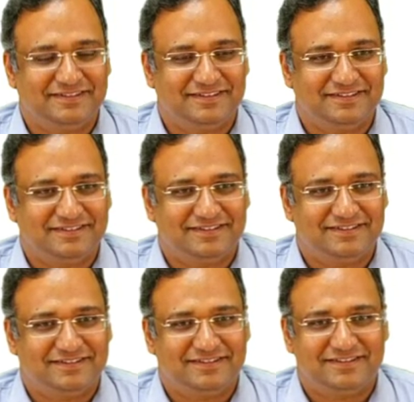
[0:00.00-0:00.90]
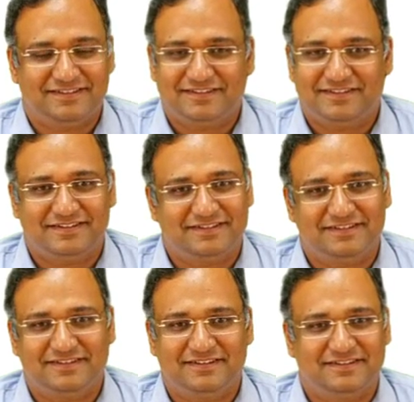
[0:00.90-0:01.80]

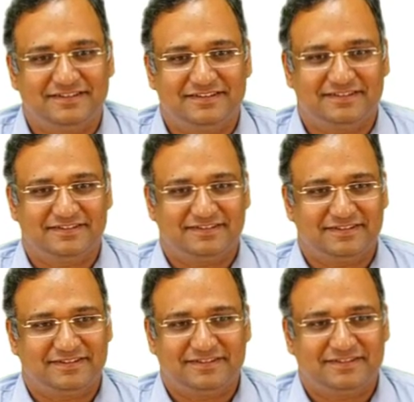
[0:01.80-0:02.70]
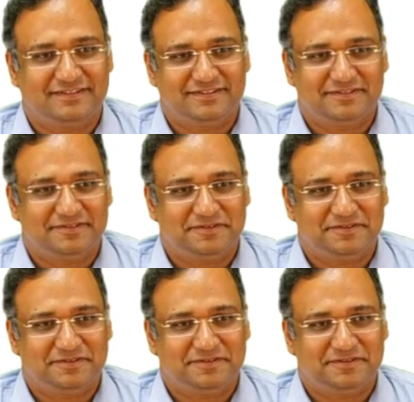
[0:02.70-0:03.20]
This person isn't speaking.